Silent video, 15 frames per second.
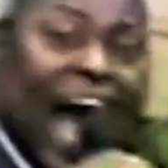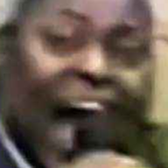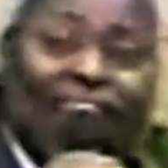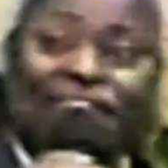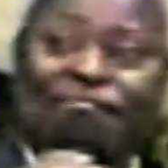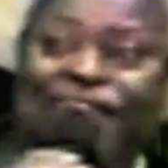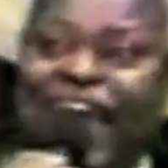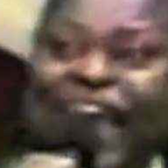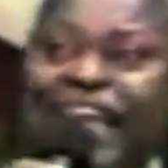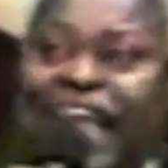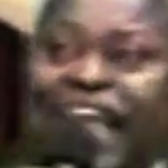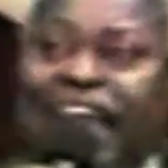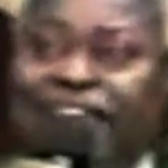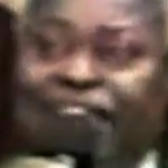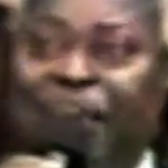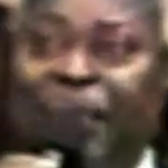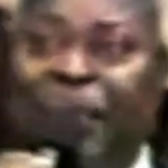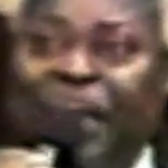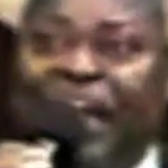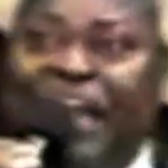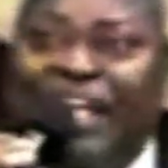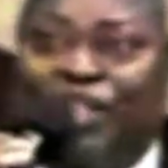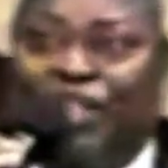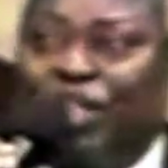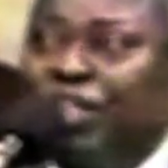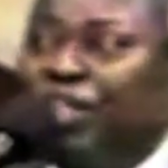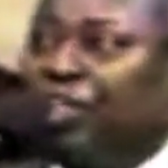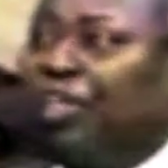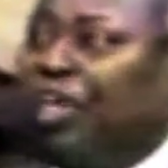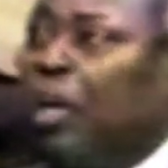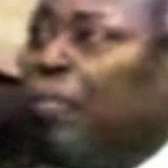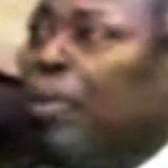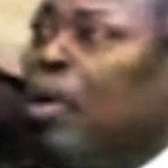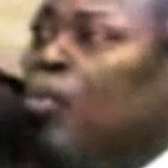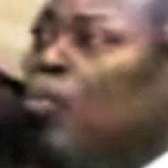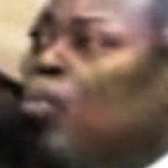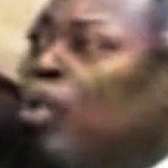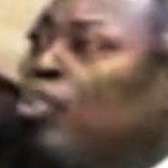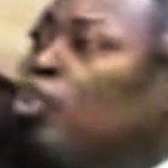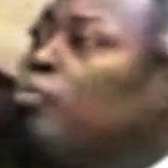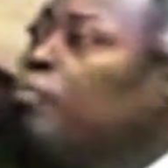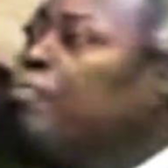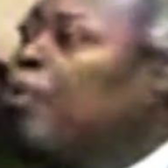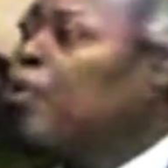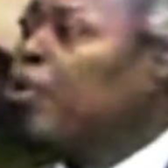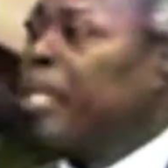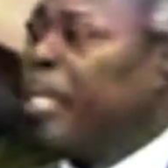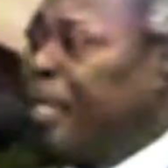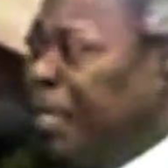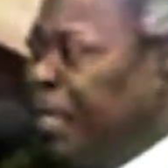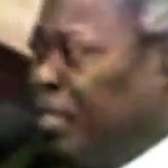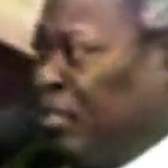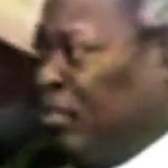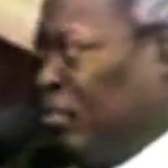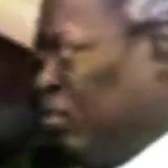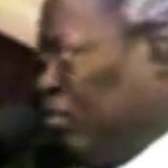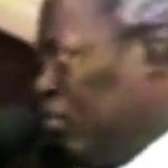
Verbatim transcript: And then the relationship was broken.